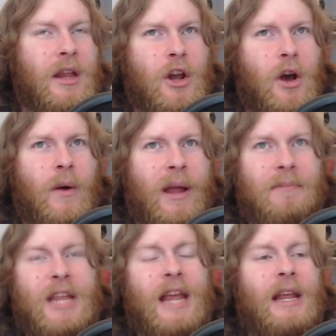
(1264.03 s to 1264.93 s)
know,
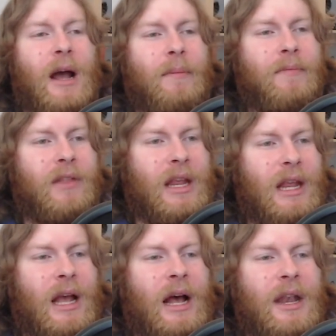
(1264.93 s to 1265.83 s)
him taking up
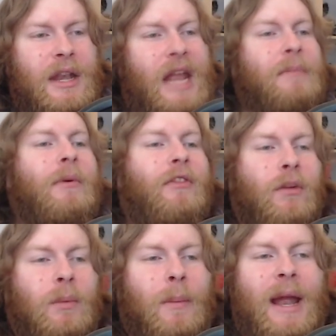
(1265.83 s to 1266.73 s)
the uh, name of
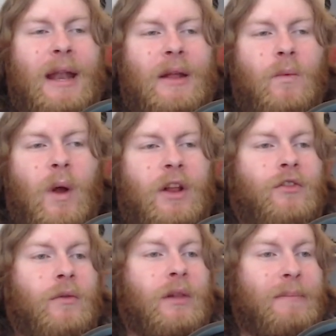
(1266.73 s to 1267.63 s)
Superman and what it
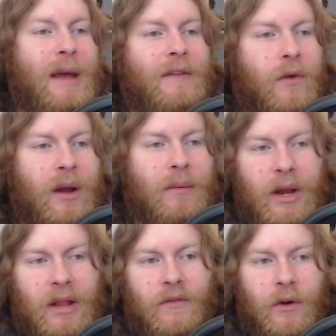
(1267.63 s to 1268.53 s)
truly meant for him
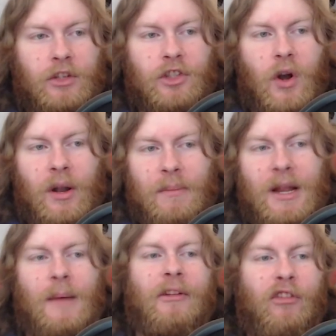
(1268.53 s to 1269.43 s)
when he first started
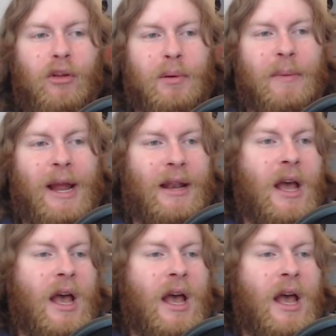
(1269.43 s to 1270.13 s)
becoming Superman.